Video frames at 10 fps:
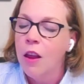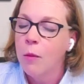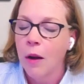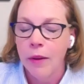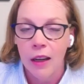
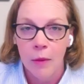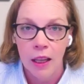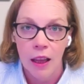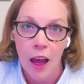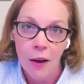There's probably going to be
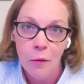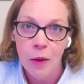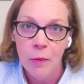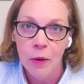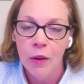a lot of
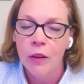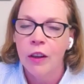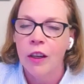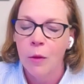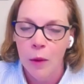people.
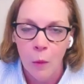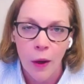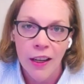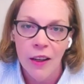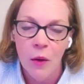You're going to be
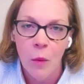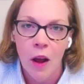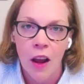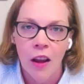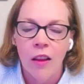waiting a
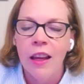while.